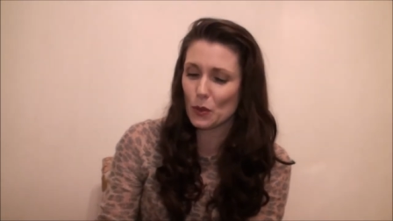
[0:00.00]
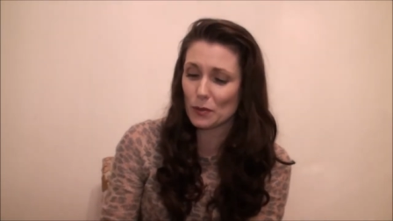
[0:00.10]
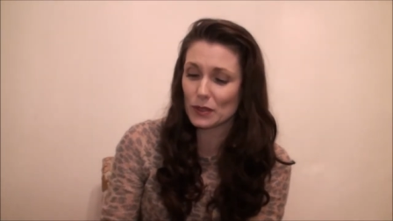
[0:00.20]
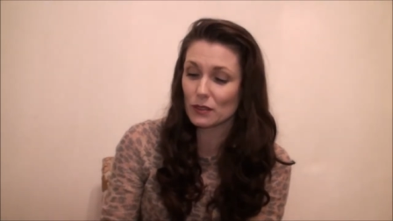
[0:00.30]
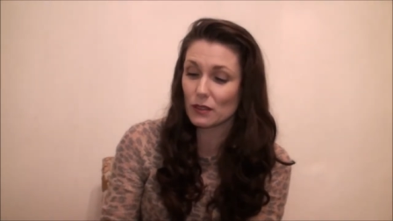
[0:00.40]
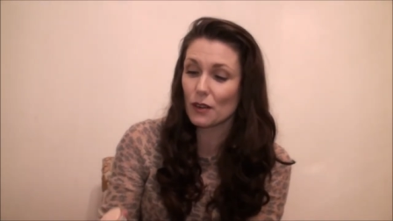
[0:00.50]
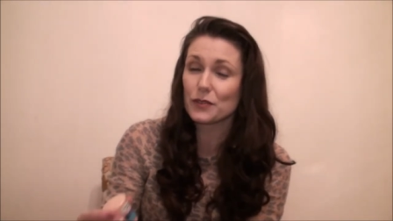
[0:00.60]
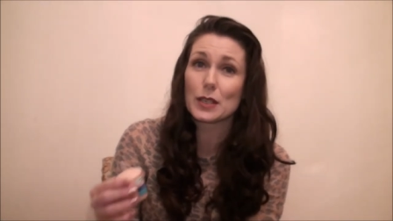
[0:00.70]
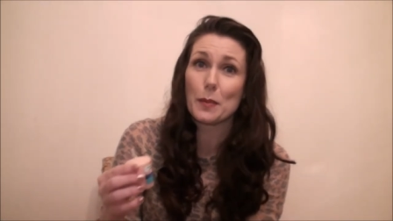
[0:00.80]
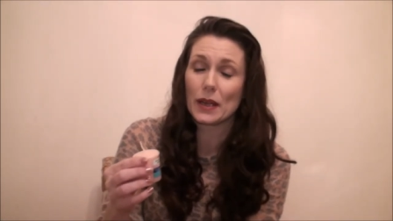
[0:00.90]
I would
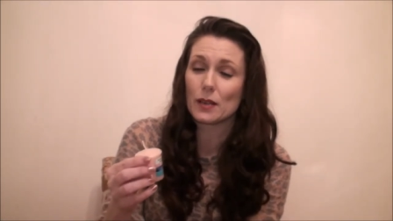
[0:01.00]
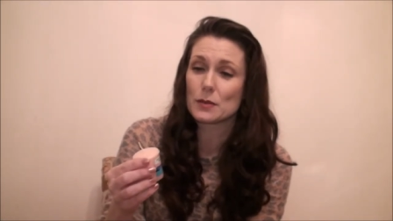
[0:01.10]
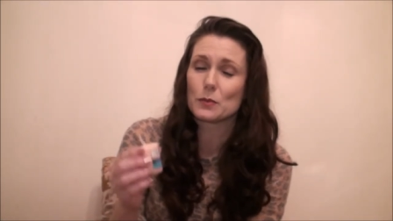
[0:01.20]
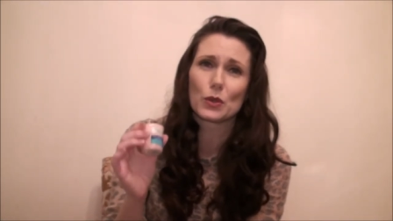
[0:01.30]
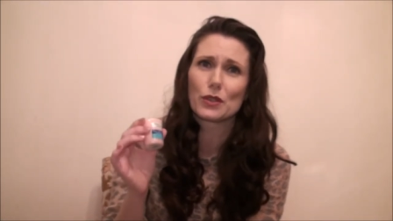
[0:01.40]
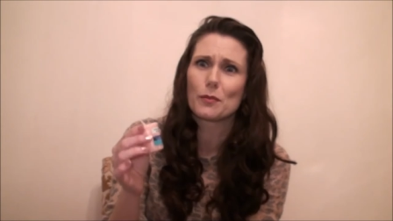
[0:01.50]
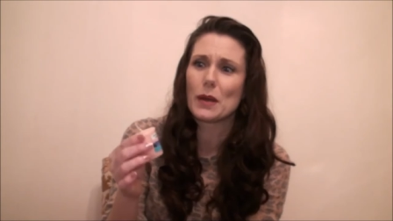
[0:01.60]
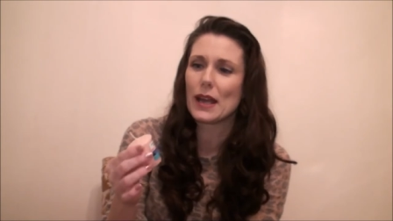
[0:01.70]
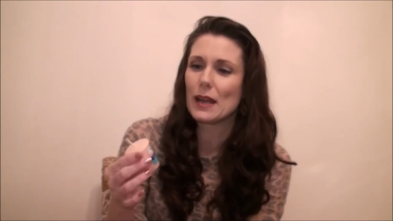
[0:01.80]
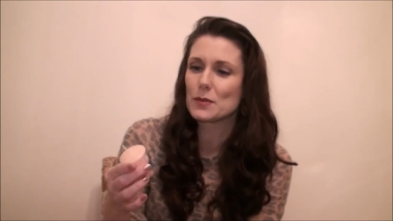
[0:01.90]
love to pick up some more of them.
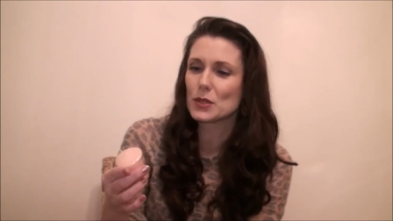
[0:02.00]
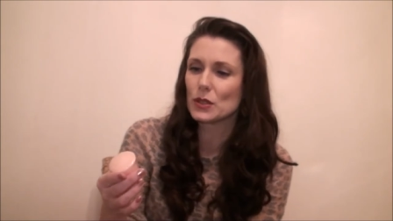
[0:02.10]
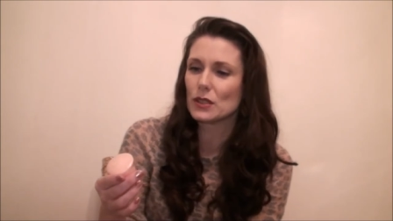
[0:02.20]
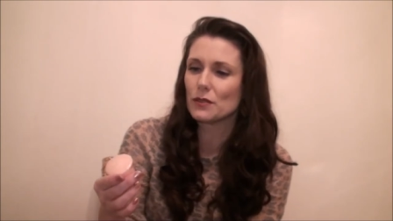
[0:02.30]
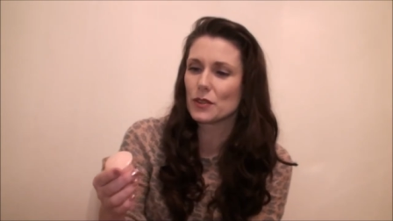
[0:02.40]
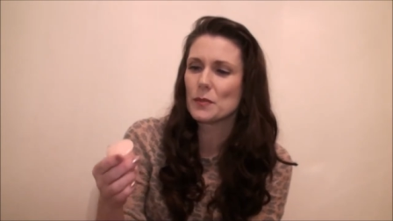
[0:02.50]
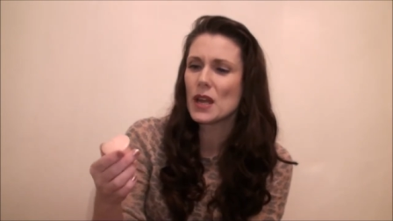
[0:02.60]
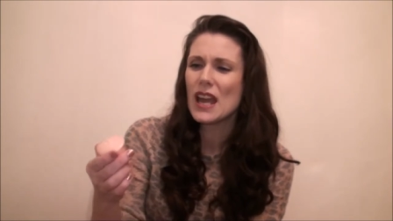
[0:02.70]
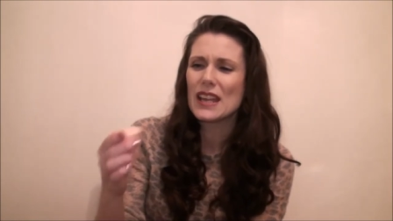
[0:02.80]
I absolutely love them.